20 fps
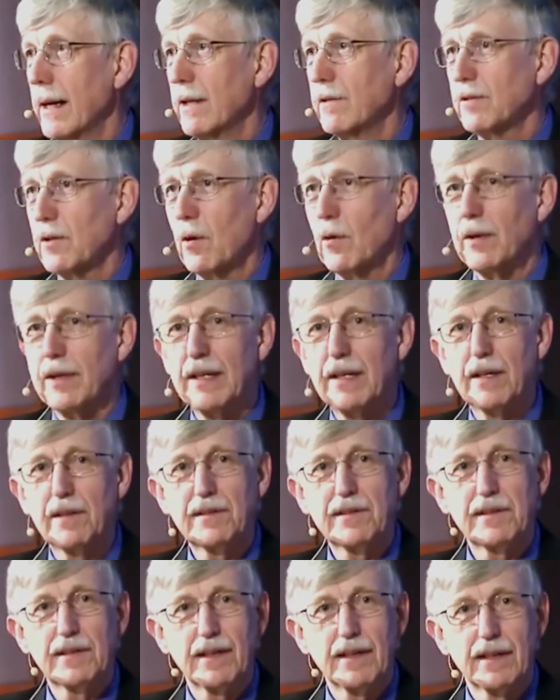His
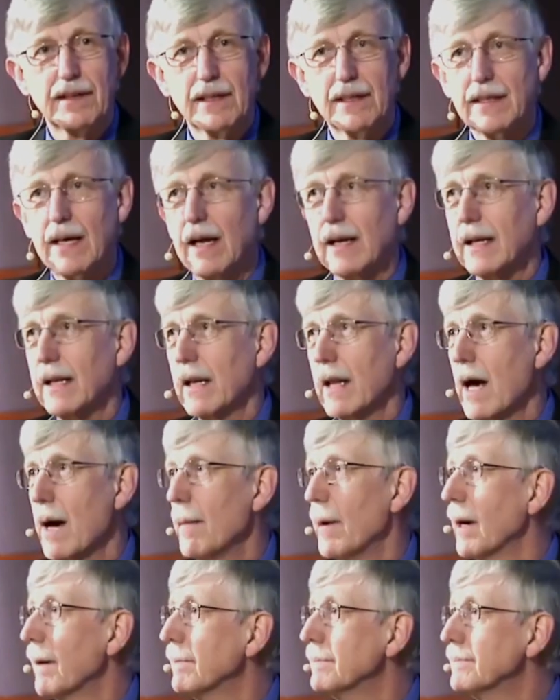Holiness the Dalai
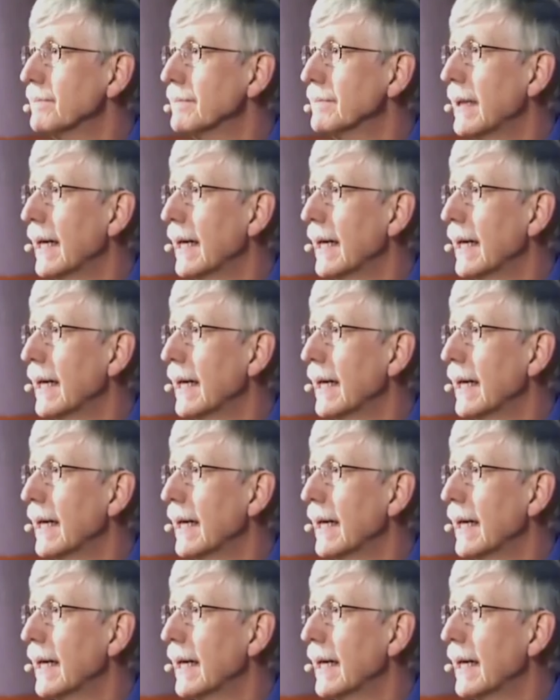Lama.